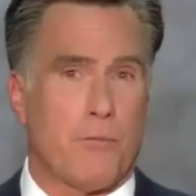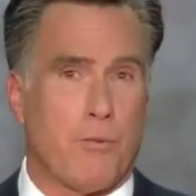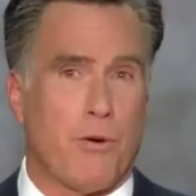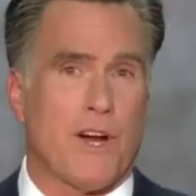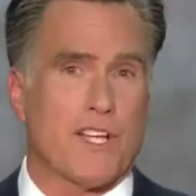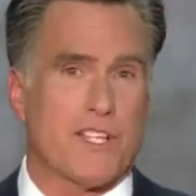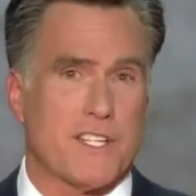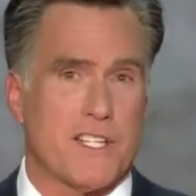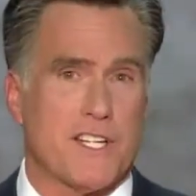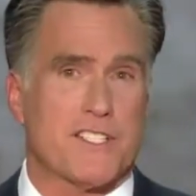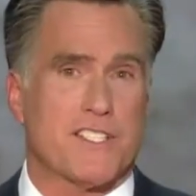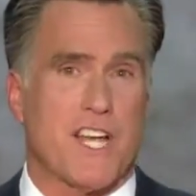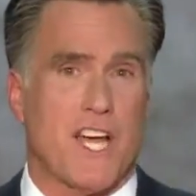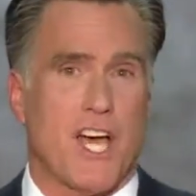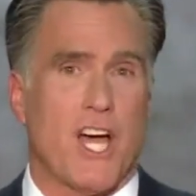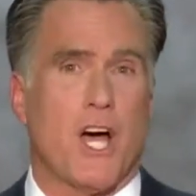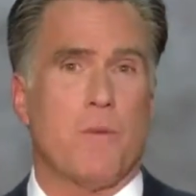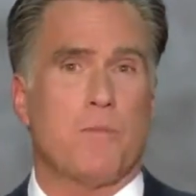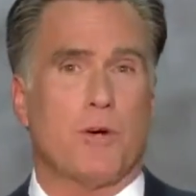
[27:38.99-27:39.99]
for president
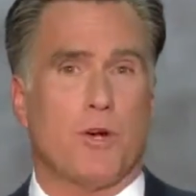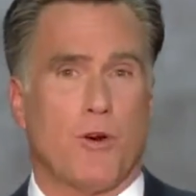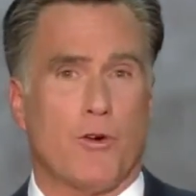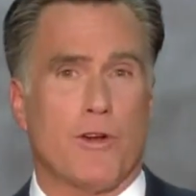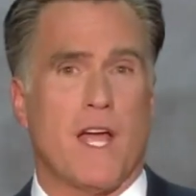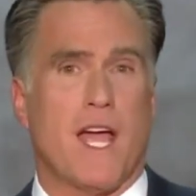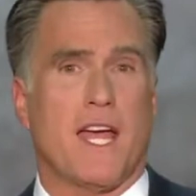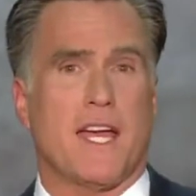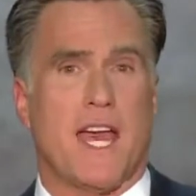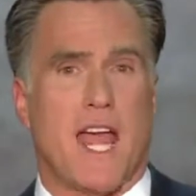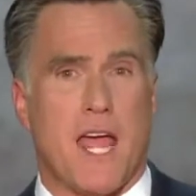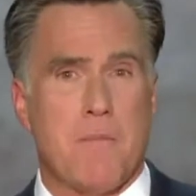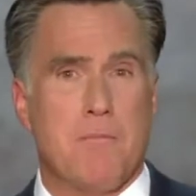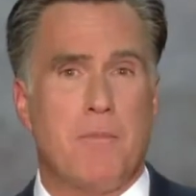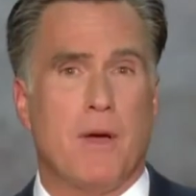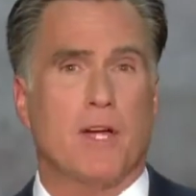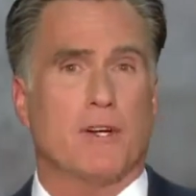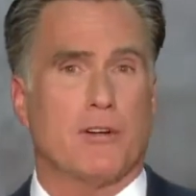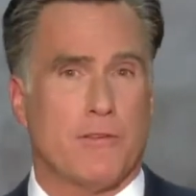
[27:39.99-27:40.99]
to help create
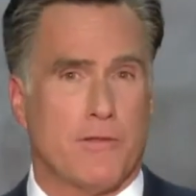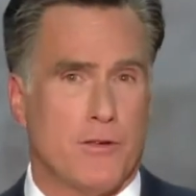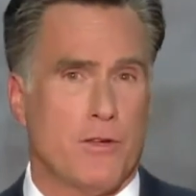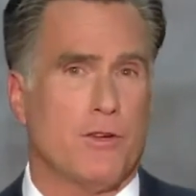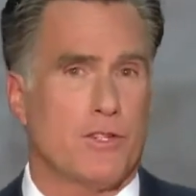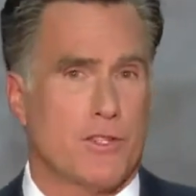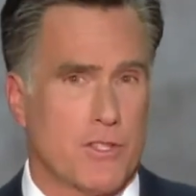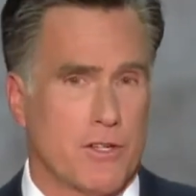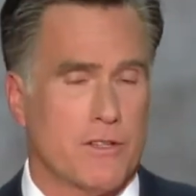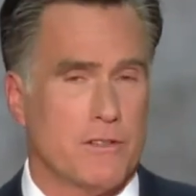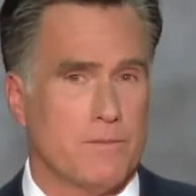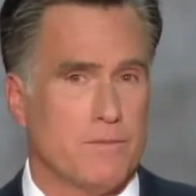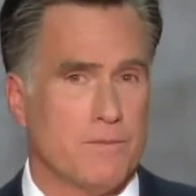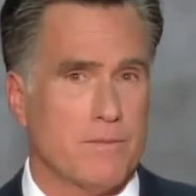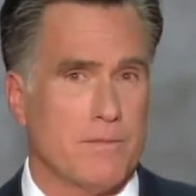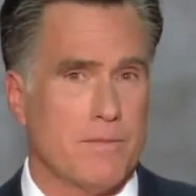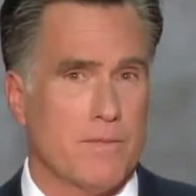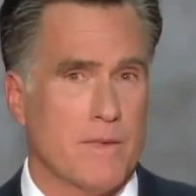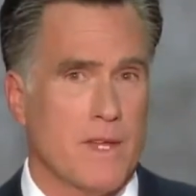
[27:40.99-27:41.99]
a better future.
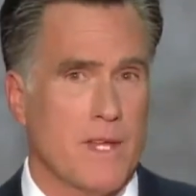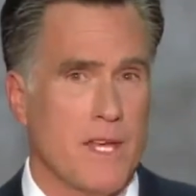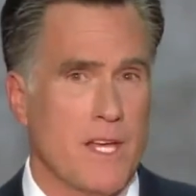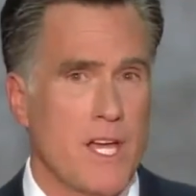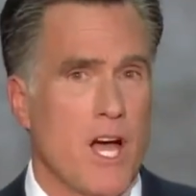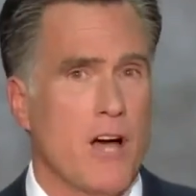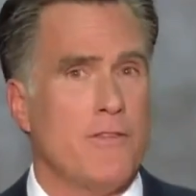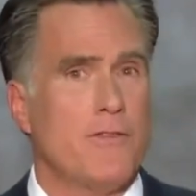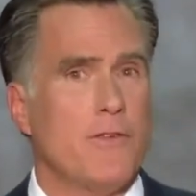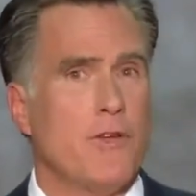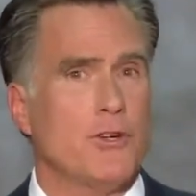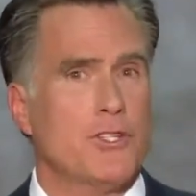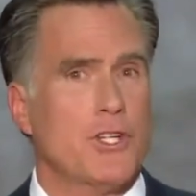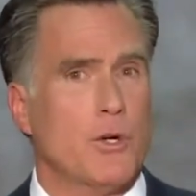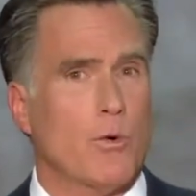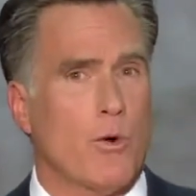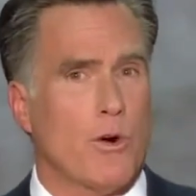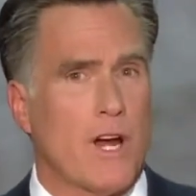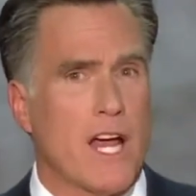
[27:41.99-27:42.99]
A
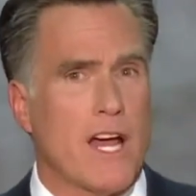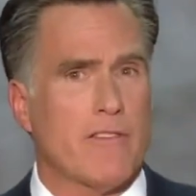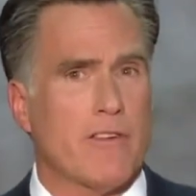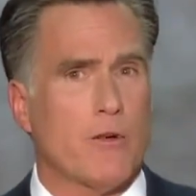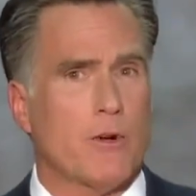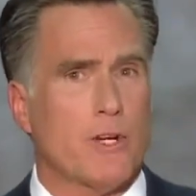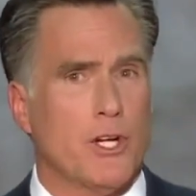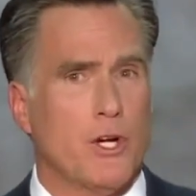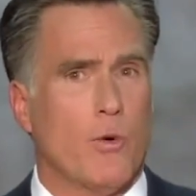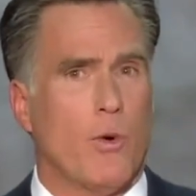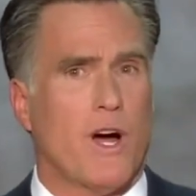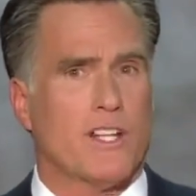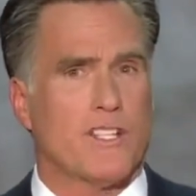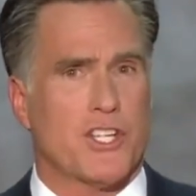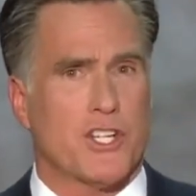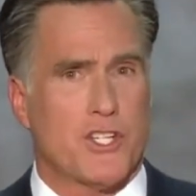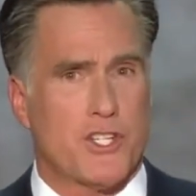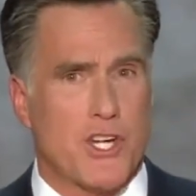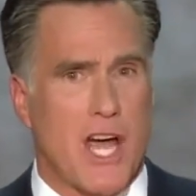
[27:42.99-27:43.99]
future where everyone who
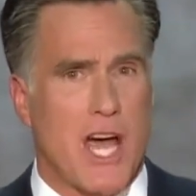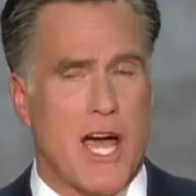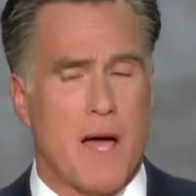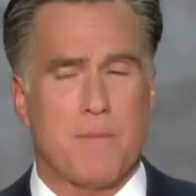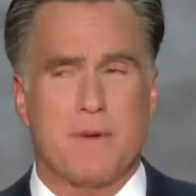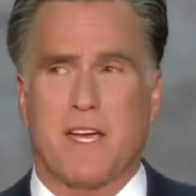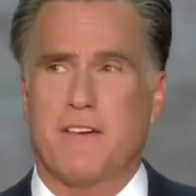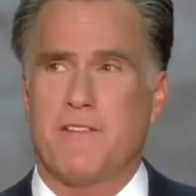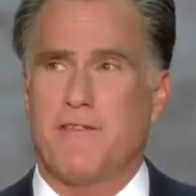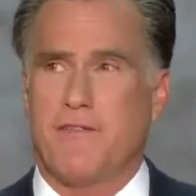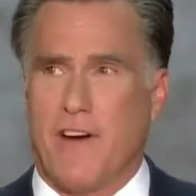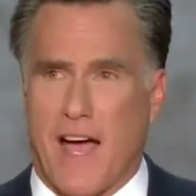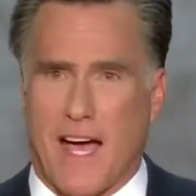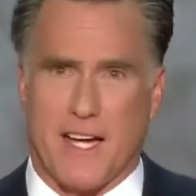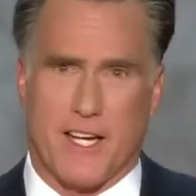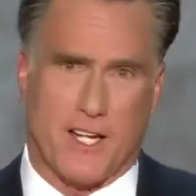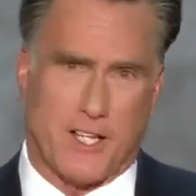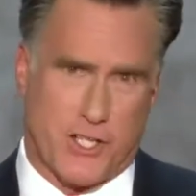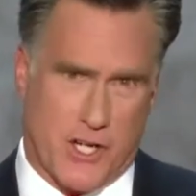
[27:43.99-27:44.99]
wants a job can
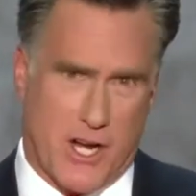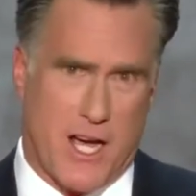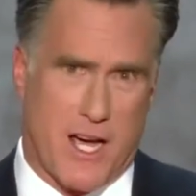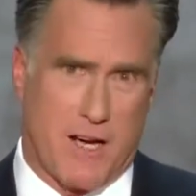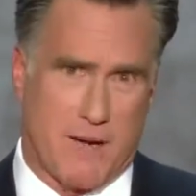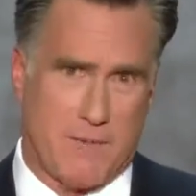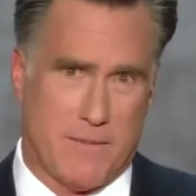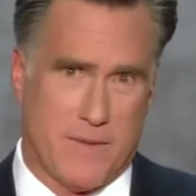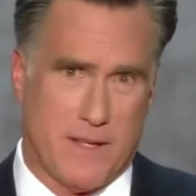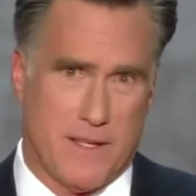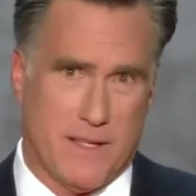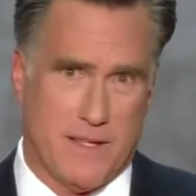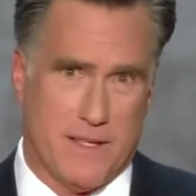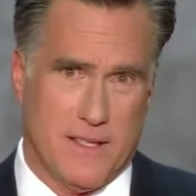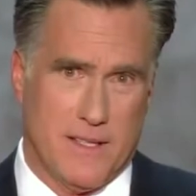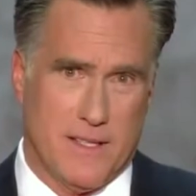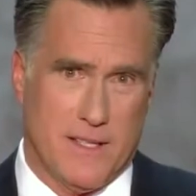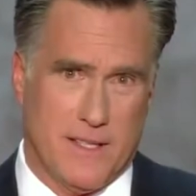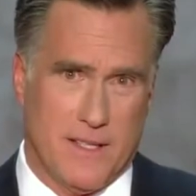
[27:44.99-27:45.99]
find a job.
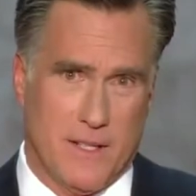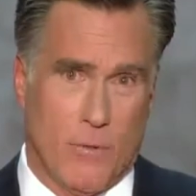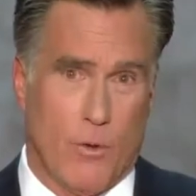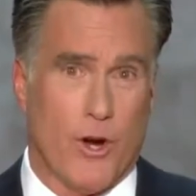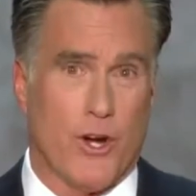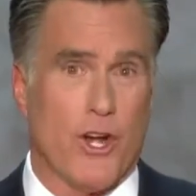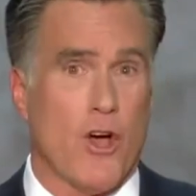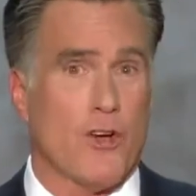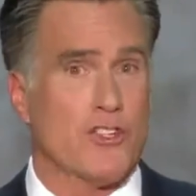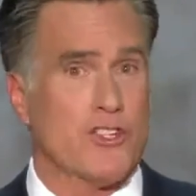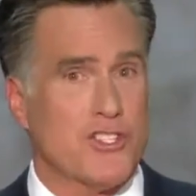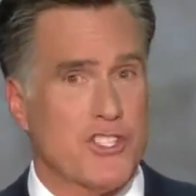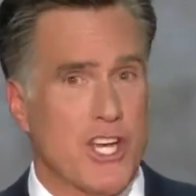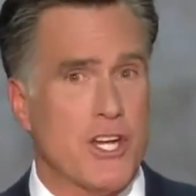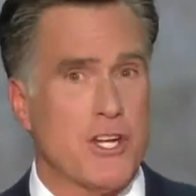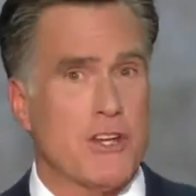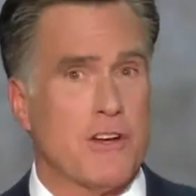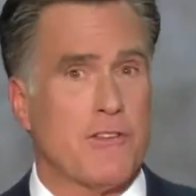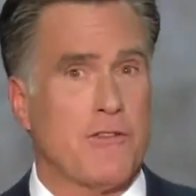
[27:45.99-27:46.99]
Where no
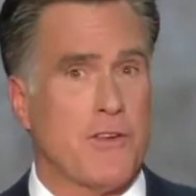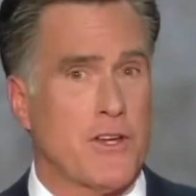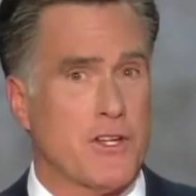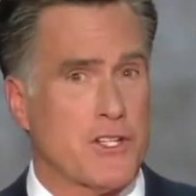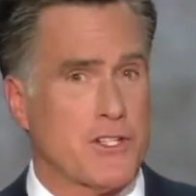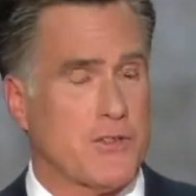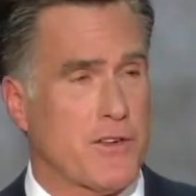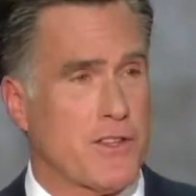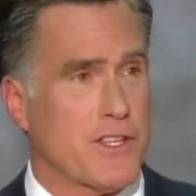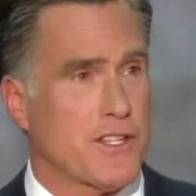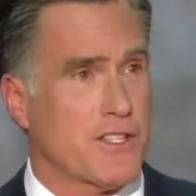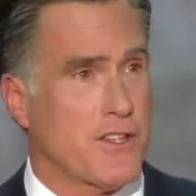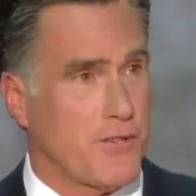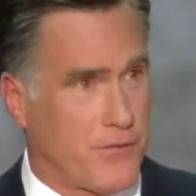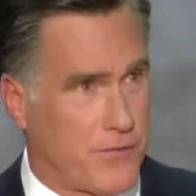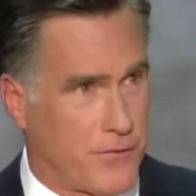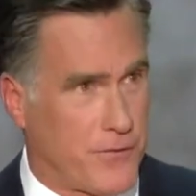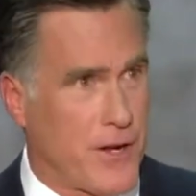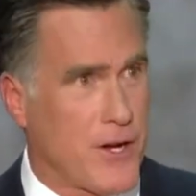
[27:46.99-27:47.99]
senior fears for
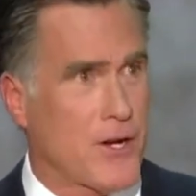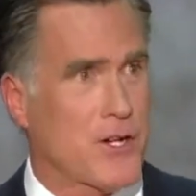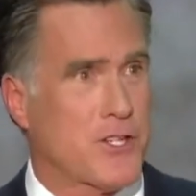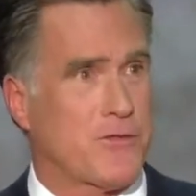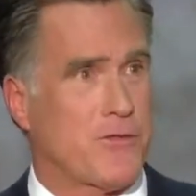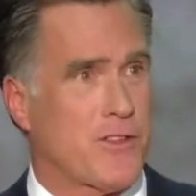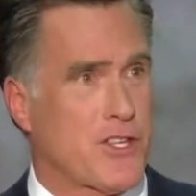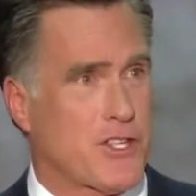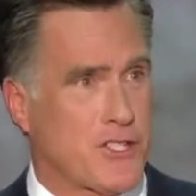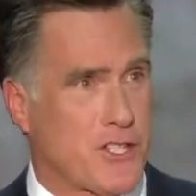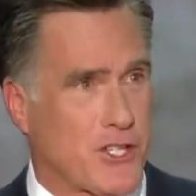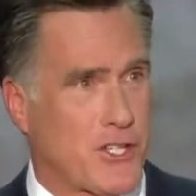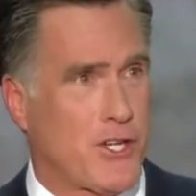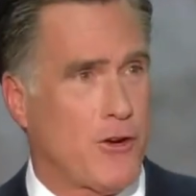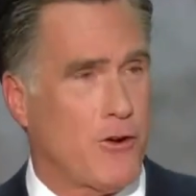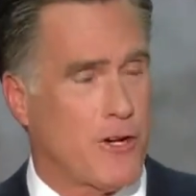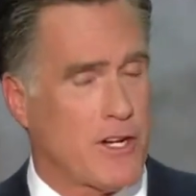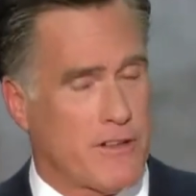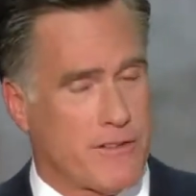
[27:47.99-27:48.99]
the
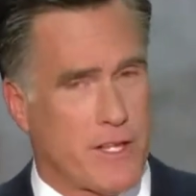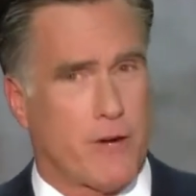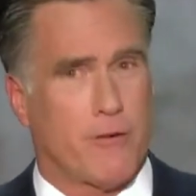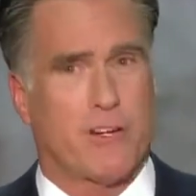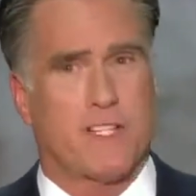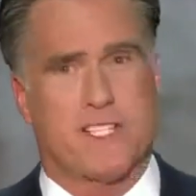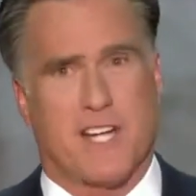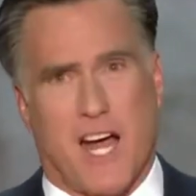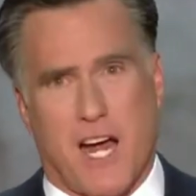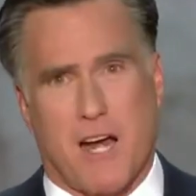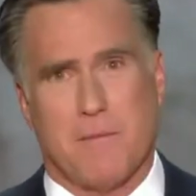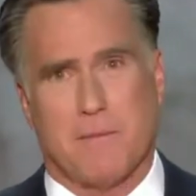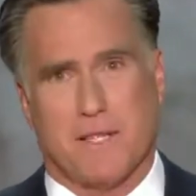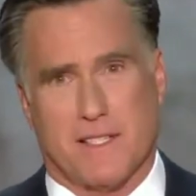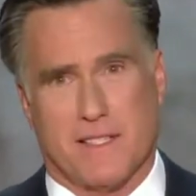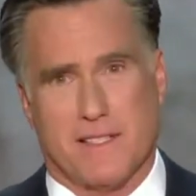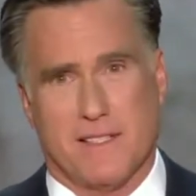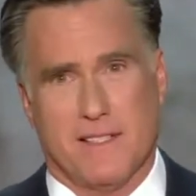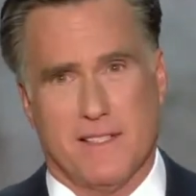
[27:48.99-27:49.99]
security of their
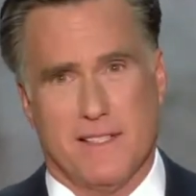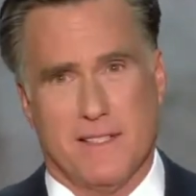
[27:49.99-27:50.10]
retirement.